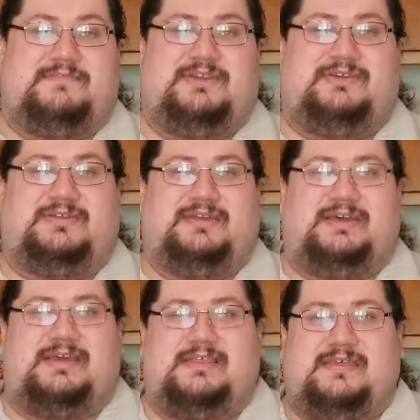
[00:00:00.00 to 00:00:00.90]
Pretty
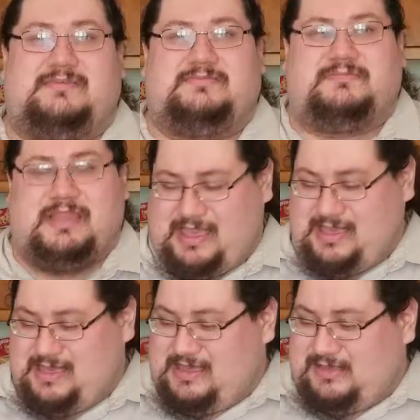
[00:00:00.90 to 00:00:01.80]
good thing.
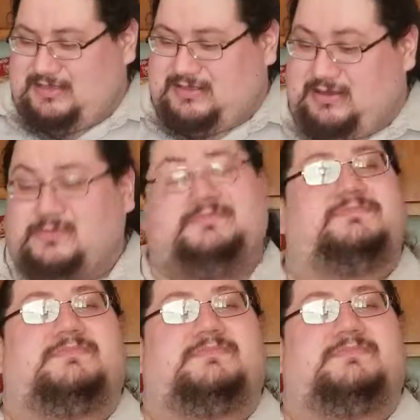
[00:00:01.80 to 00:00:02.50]
So,